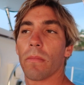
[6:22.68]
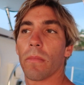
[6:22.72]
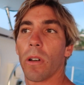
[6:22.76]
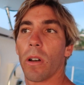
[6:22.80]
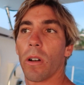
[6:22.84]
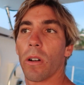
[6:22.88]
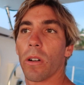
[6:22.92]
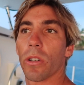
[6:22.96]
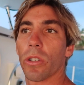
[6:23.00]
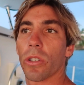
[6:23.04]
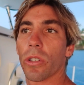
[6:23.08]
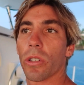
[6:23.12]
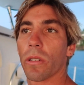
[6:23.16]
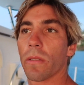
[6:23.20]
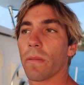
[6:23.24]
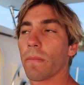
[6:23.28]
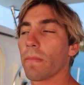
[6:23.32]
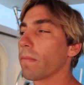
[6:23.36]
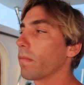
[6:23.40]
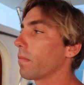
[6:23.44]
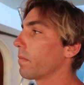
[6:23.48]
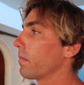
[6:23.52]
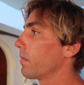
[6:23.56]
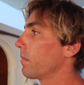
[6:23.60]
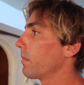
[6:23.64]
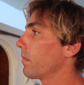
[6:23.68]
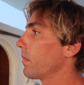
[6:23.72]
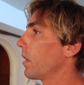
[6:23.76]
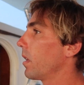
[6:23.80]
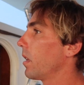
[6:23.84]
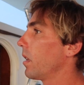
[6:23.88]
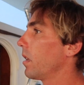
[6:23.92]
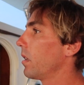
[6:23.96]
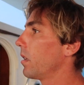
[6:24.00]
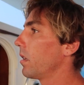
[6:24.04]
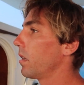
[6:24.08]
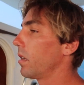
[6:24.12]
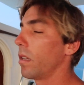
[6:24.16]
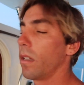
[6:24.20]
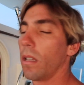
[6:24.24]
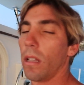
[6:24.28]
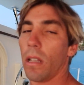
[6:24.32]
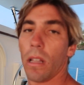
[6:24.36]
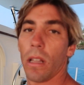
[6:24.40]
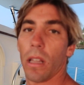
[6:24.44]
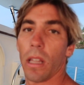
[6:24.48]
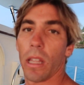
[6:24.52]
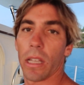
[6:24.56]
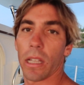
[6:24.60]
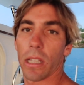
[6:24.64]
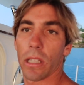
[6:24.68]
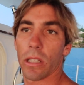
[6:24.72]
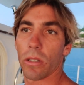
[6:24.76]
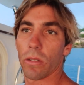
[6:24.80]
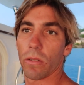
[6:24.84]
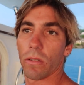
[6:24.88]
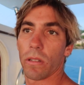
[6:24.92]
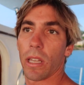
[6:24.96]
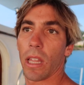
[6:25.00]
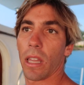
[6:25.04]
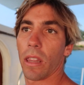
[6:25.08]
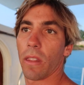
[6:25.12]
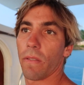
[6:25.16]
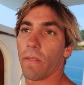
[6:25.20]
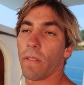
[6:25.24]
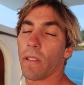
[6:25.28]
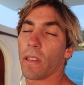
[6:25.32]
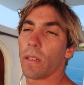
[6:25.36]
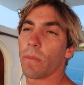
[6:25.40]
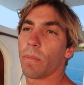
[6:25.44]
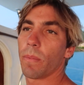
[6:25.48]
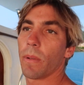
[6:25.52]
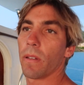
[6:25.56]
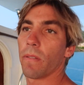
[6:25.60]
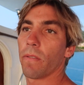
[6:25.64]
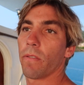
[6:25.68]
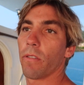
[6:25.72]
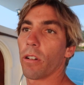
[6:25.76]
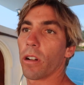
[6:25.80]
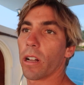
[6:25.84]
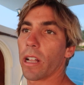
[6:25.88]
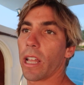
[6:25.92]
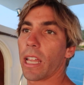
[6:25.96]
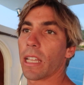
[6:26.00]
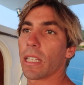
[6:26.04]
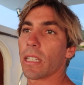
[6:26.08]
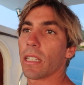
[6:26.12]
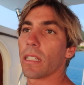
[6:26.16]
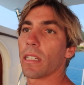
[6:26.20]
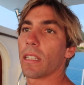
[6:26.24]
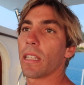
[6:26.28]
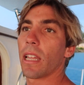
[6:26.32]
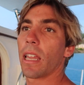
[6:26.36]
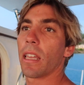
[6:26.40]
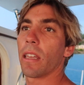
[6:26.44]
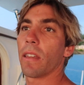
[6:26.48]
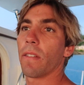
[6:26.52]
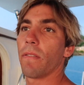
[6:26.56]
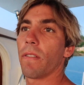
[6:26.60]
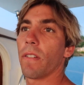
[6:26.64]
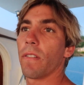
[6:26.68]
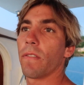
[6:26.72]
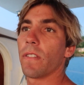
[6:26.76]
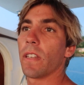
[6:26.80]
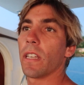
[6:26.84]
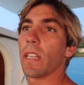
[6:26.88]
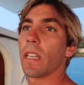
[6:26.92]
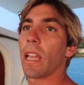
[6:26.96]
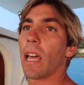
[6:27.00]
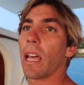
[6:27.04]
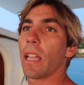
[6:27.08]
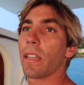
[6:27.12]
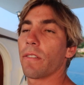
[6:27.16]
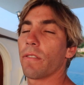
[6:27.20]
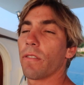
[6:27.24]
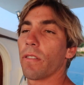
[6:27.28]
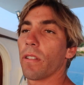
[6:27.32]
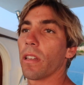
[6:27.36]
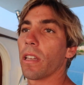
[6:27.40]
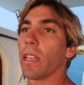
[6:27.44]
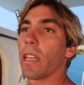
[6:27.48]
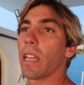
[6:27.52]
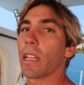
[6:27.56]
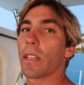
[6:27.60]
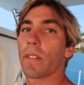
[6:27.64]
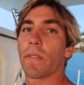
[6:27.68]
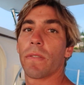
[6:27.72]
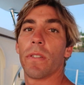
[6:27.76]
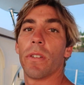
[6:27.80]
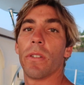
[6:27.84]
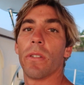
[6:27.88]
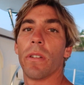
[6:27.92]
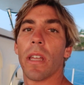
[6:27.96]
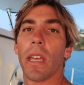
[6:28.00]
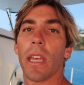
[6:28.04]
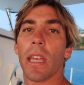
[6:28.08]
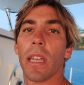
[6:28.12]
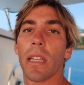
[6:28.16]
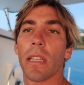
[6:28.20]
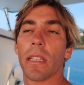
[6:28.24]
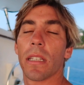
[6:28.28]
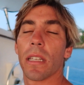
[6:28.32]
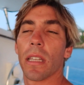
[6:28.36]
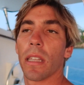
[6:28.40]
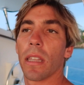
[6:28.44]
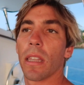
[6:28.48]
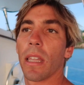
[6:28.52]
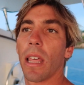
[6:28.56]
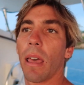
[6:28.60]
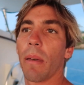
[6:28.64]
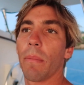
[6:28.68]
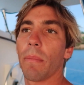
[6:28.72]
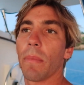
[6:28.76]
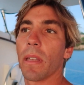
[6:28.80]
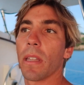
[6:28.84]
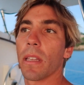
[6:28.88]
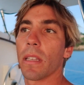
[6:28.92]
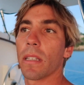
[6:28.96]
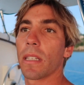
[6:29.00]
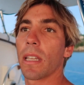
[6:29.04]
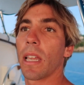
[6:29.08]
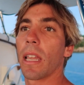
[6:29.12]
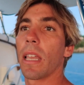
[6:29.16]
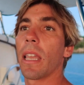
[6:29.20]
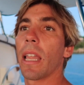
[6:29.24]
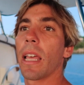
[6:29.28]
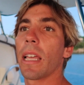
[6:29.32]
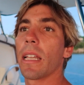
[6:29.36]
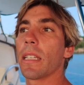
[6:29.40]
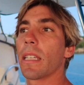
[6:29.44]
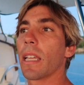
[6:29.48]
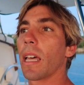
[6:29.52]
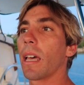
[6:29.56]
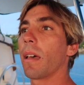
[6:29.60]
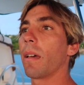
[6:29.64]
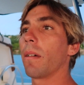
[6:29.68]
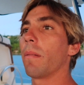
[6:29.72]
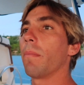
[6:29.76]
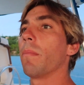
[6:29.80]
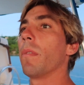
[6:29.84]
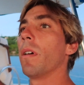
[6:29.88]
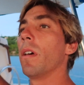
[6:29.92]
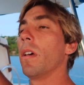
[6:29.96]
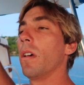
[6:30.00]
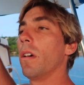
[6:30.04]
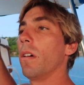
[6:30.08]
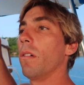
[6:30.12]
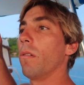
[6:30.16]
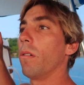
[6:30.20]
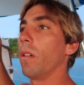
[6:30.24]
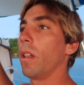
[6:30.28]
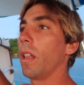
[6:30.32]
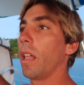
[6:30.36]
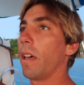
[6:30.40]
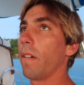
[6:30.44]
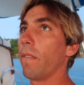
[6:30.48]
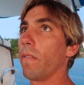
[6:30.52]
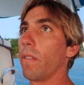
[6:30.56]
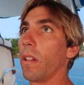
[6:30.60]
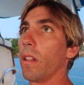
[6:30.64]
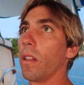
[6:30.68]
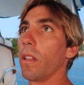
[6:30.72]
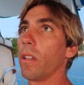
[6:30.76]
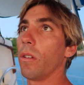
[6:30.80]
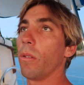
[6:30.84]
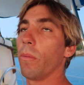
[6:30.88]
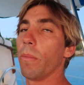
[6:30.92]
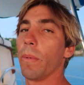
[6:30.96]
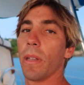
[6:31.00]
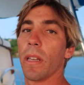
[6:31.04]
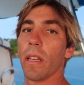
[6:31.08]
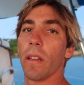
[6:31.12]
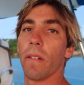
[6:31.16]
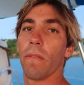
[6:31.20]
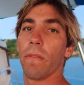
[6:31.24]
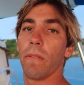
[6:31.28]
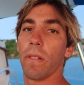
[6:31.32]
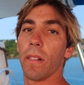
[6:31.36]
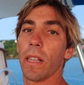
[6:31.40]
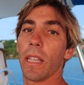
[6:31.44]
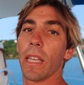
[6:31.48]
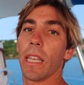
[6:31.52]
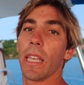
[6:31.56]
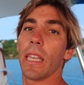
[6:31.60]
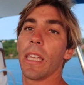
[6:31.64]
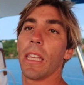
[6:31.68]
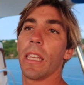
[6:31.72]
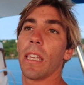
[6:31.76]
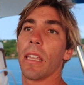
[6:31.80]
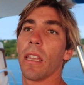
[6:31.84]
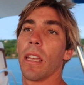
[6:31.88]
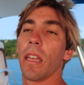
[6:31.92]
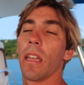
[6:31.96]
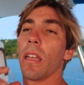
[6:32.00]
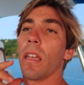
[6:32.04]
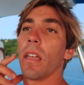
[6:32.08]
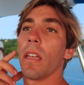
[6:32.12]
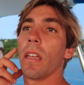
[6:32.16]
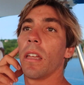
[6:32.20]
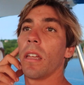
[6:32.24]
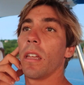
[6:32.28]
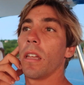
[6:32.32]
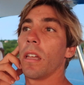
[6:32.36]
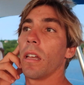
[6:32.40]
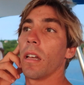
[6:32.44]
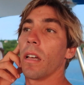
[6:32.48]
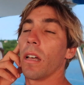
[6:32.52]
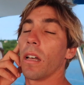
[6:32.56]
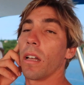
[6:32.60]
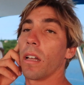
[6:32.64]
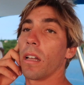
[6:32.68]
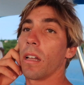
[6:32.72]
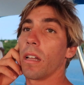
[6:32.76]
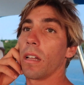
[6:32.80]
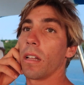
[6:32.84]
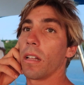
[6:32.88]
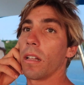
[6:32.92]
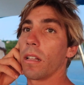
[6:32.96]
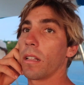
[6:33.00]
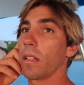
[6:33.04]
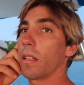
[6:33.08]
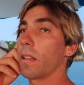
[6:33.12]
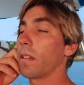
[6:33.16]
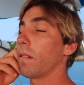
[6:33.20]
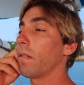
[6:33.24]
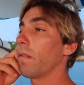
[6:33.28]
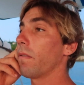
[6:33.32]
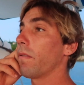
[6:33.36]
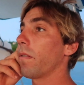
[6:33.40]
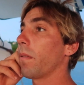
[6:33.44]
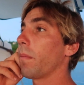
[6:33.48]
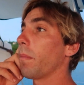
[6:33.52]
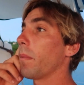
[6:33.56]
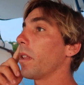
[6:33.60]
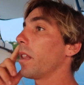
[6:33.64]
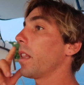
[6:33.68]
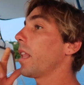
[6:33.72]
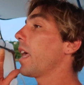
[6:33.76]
harsh. Like, so it's been forecasted 10 to 15 knots for the next few days, and that means at nighttime we'll have a little bit of lee from the